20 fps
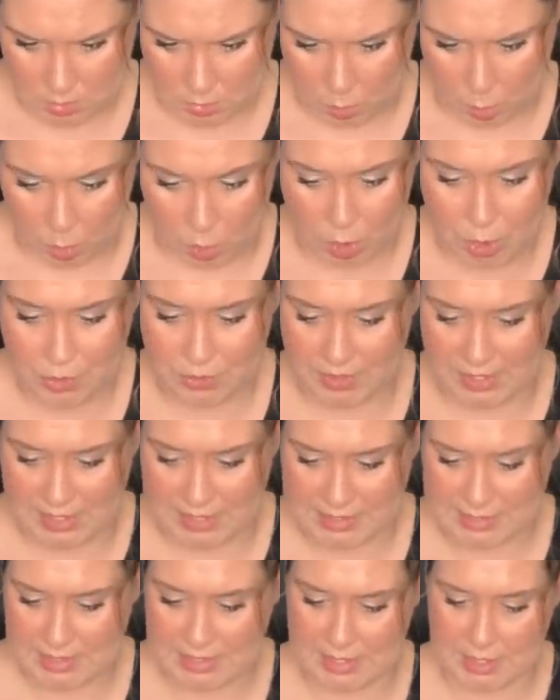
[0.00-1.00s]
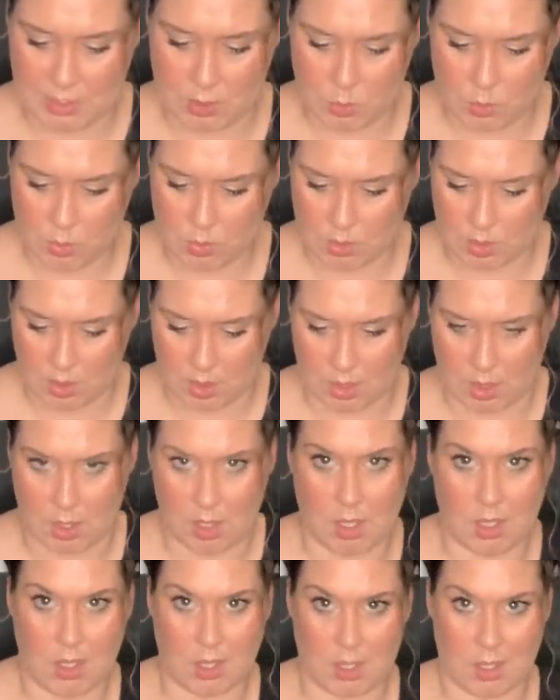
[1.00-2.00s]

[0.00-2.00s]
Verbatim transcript: Worthington. Ooh la la.